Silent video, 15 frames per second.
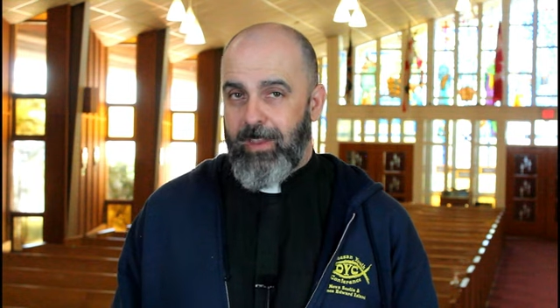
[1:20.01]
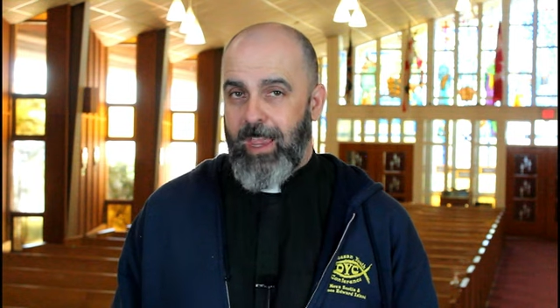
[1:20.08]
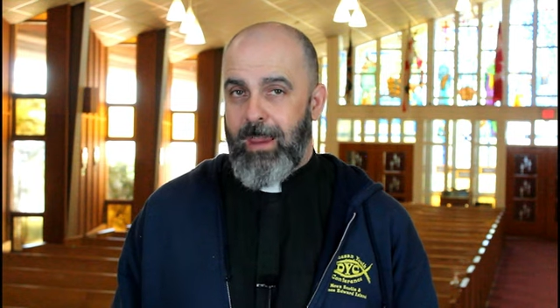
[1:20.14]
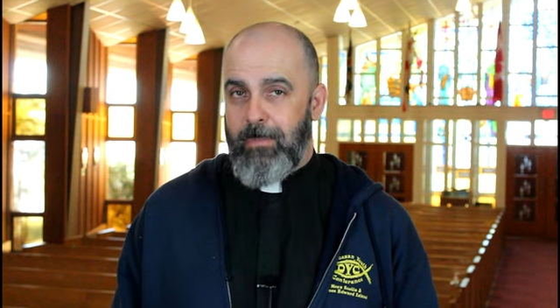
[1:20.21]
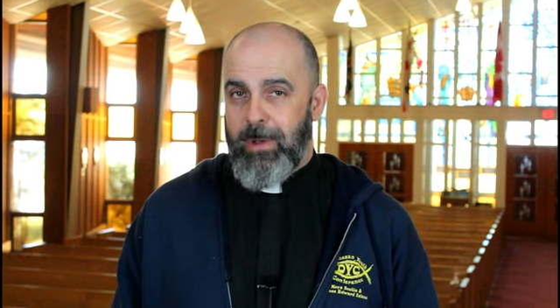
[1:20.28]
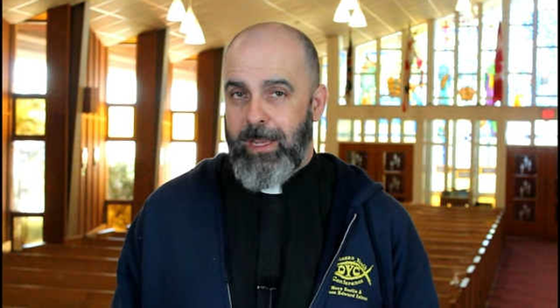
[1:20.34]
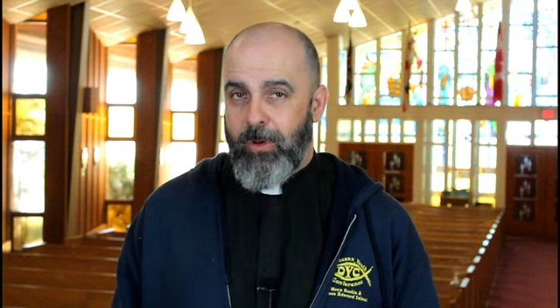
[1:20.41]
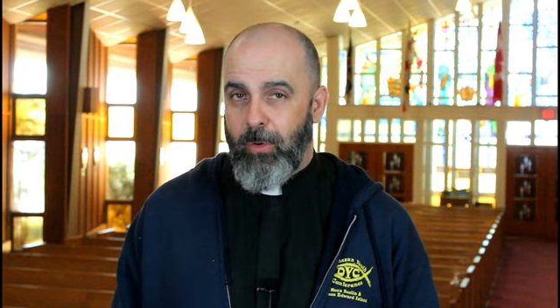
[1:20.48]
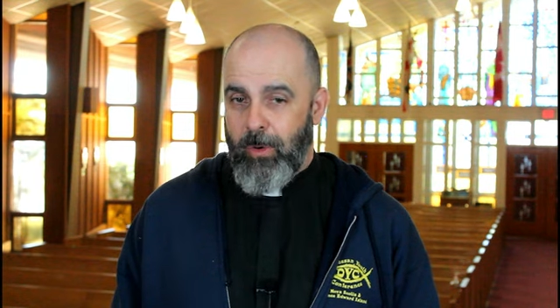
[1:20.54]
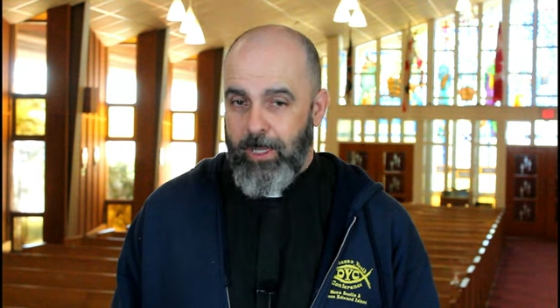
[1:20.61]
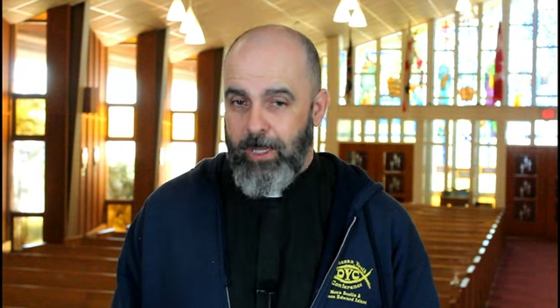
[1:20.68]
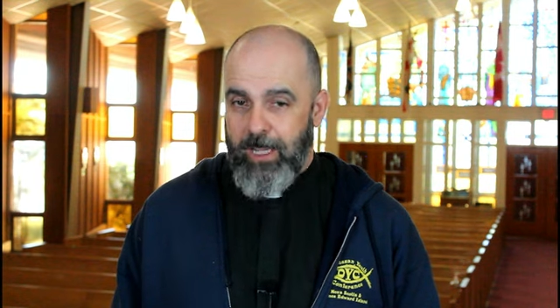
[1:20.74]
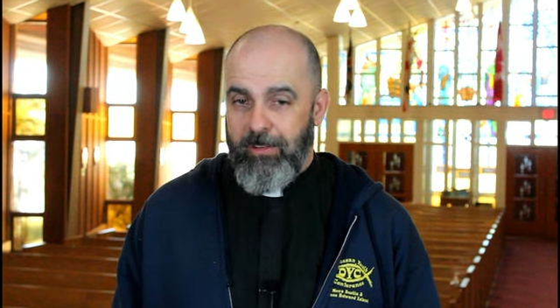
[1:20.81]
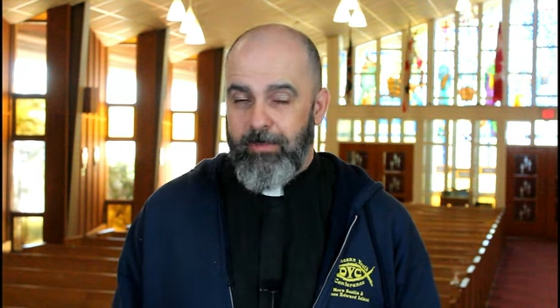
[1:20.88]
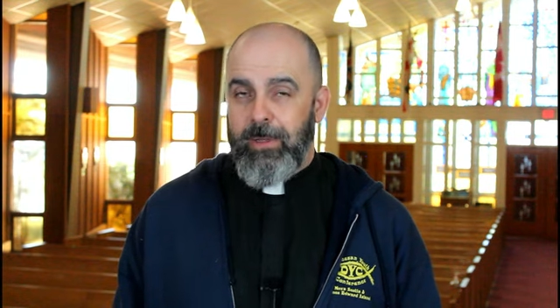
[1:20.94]
a minority
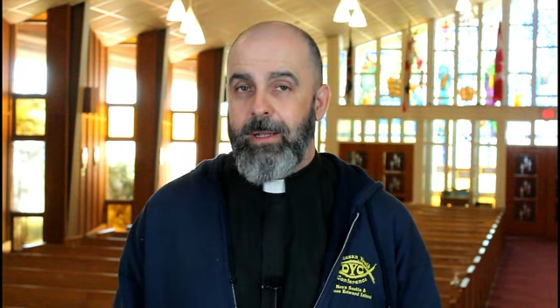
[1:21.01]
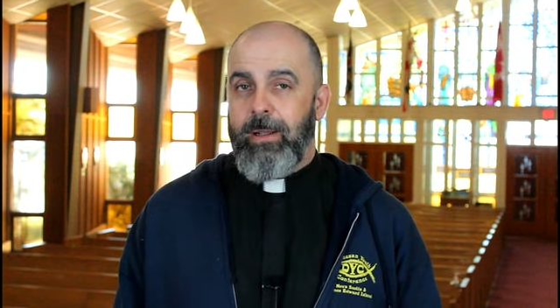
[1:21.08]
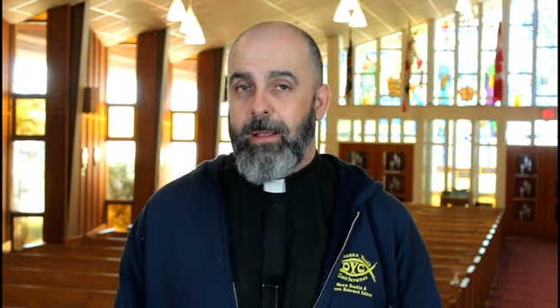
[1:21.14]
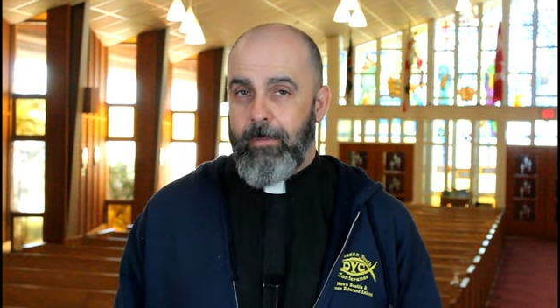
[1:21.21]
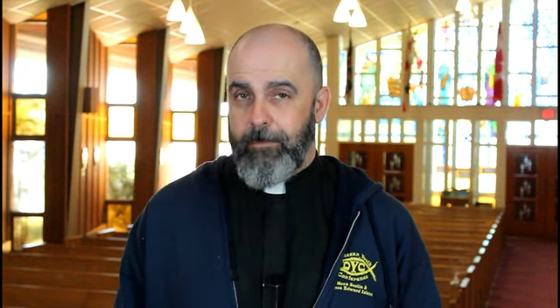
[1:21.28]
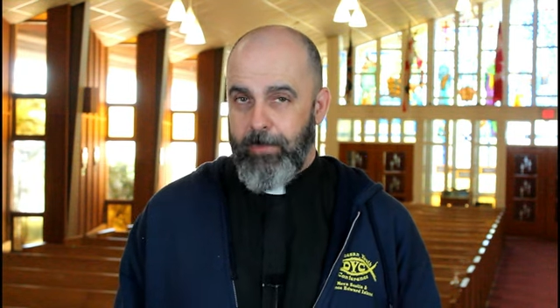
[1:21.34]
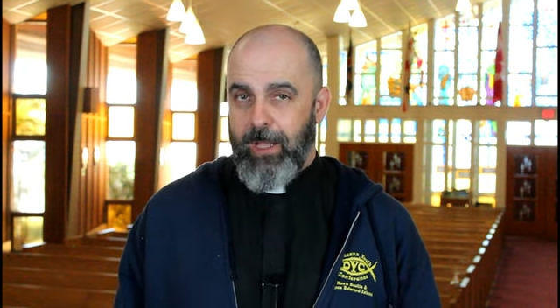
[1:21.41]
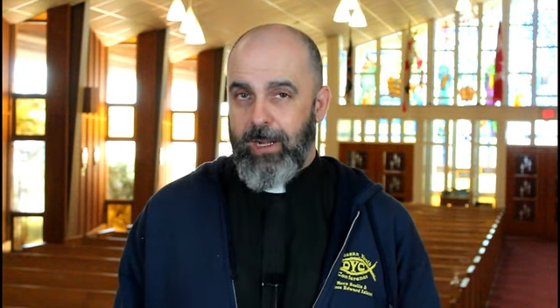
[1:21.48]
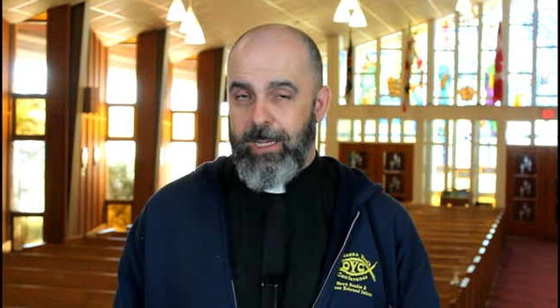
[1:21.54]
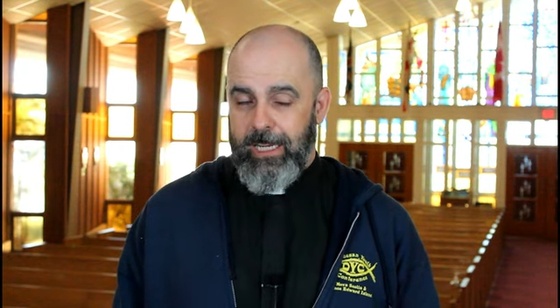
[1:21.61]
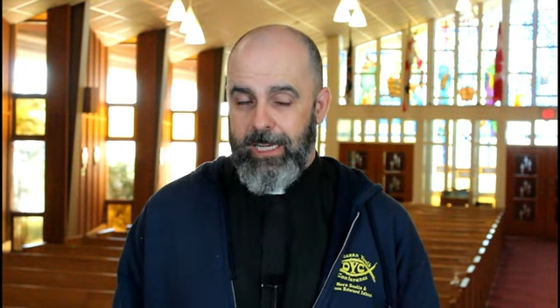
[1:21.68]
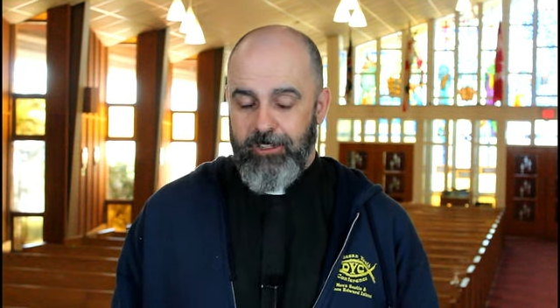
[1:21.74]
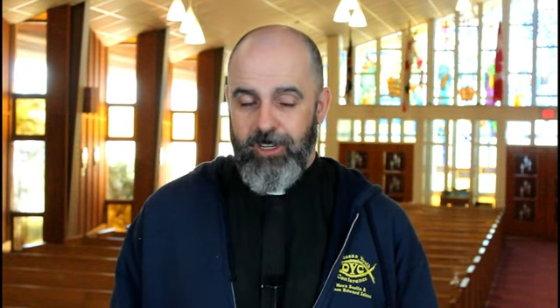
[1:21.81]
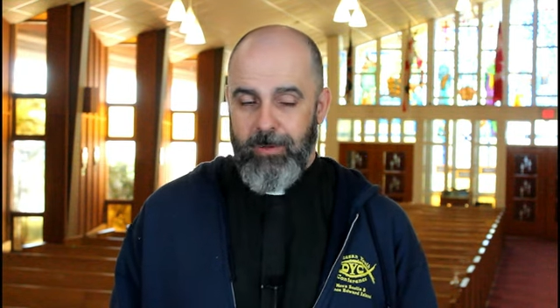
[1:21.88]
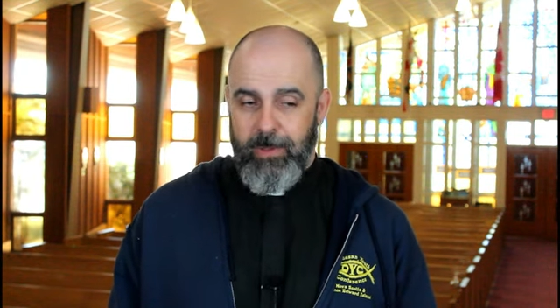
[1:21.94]
government. An
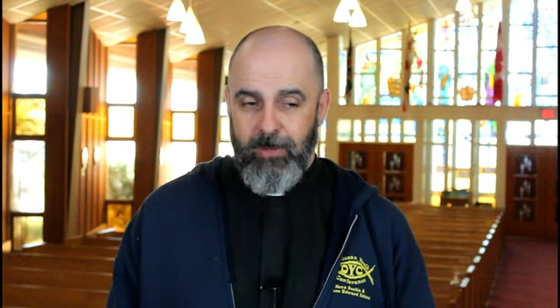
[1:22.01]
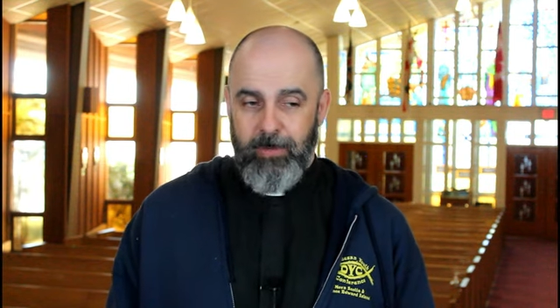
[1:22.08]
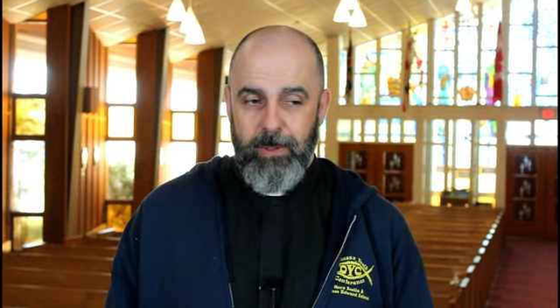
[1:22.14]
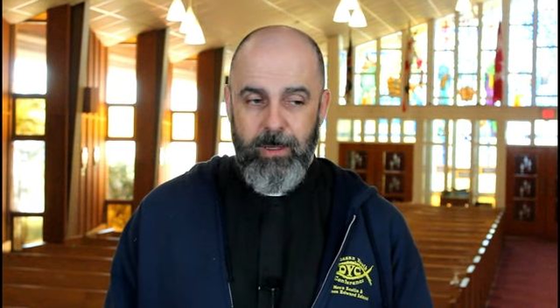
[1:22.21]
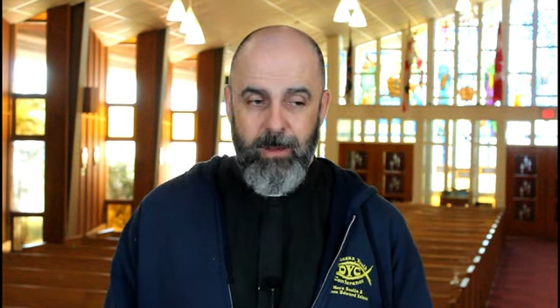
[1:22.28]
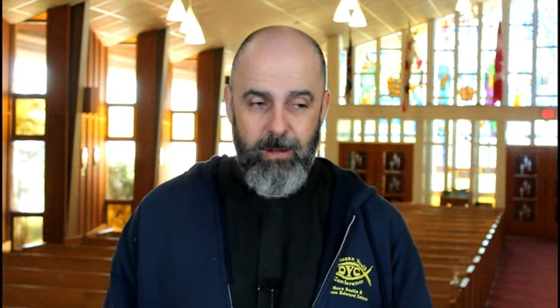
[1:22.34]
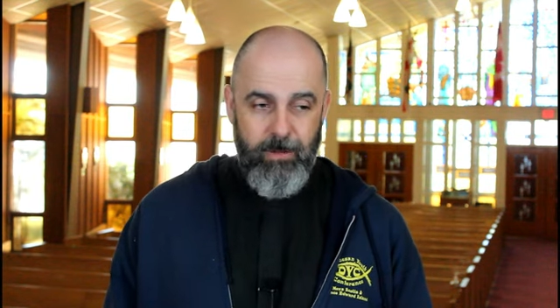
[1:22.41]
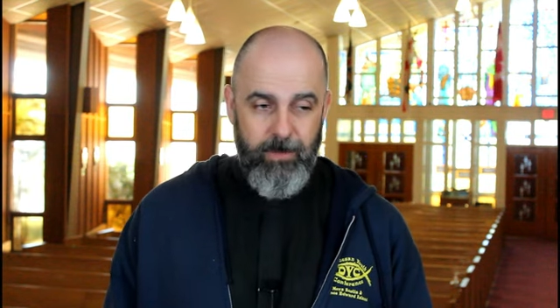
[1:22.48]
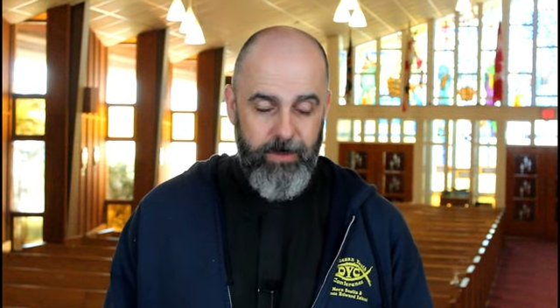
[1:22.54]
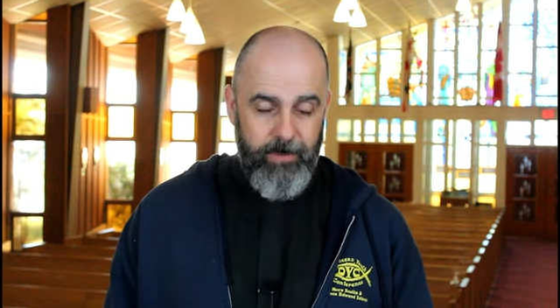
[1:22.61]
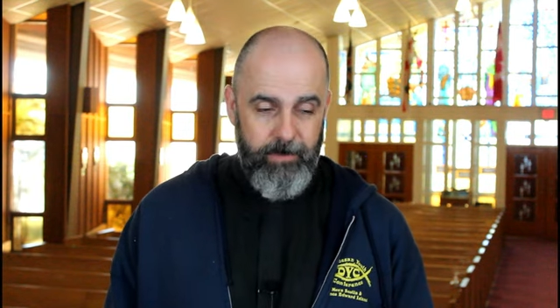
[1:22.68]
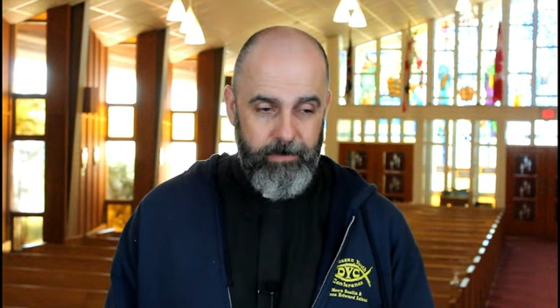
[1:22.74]
election must be called.